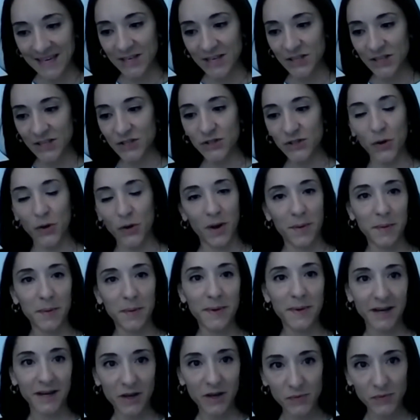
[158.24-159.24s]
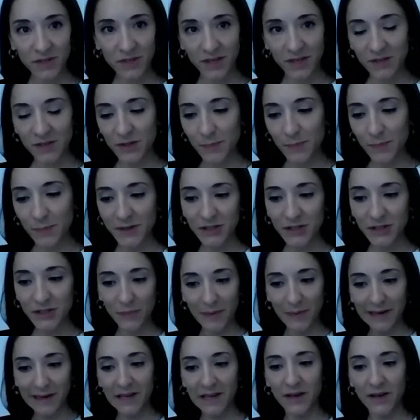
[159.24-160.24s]
So everybody knows he's the best
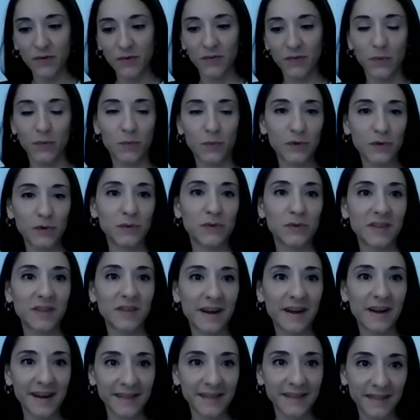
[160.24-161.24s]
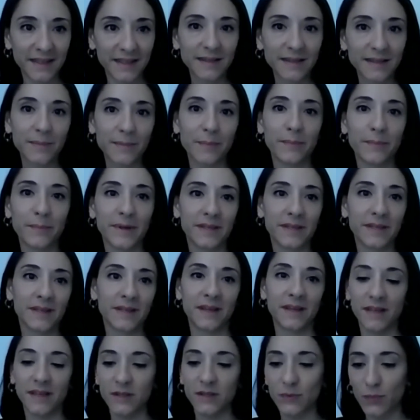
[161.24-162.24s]
sommelier of the world 2019.
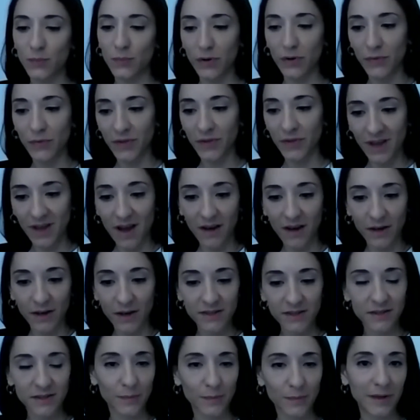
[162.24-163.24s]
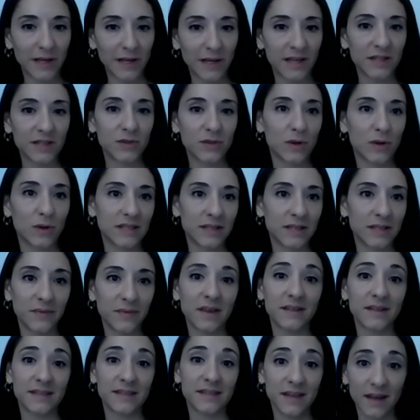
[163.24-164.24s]
He's one of the youngest sommelier to achieve
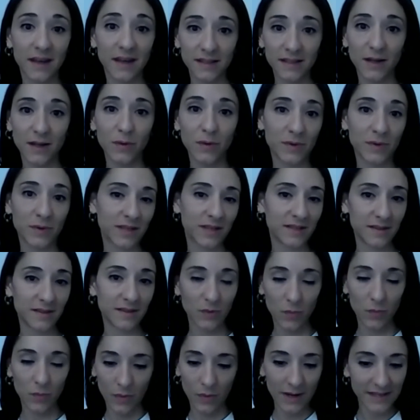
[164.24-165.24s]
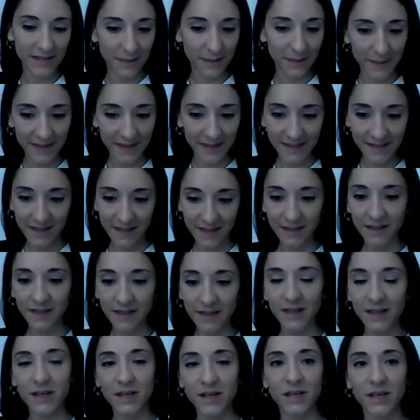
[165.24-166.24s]
that title, which is quite amazing.
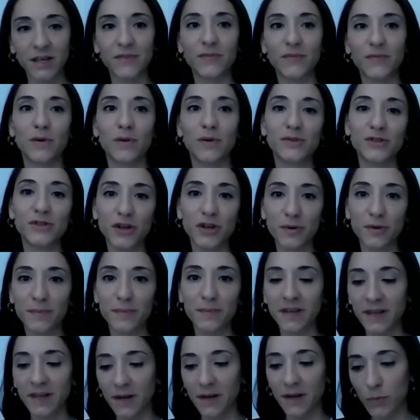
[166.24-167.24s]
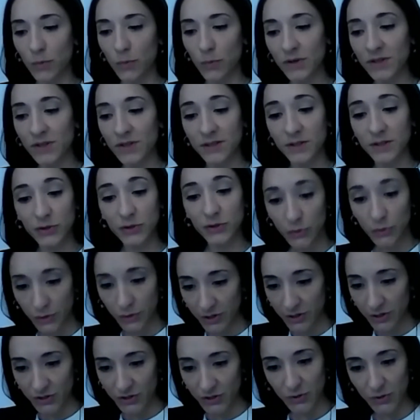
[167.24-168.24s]
He's from Germany and works in
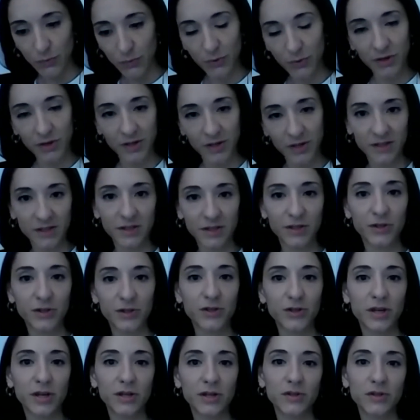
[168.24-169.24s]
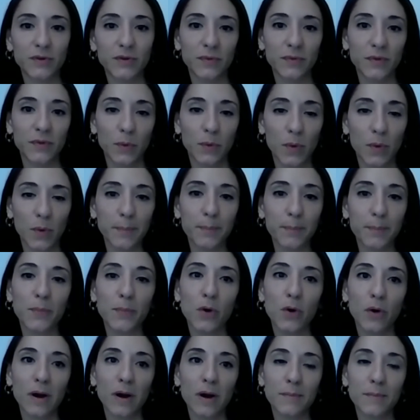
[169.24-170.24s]
Zurich, where he's in charge of the wine
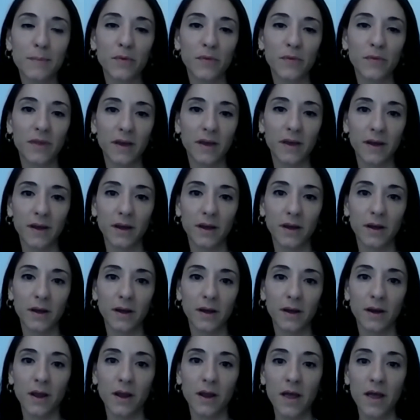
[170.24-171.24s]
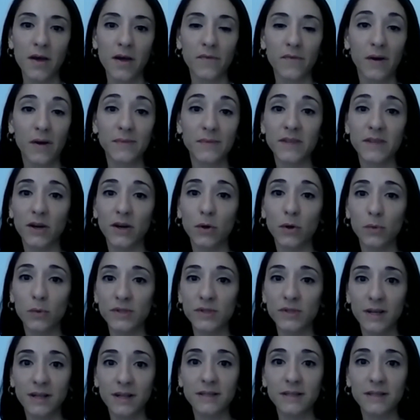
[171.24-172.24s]
program of the 5-star
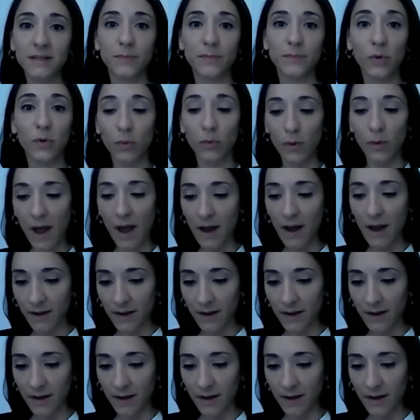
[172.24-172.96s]
hotels Badulac,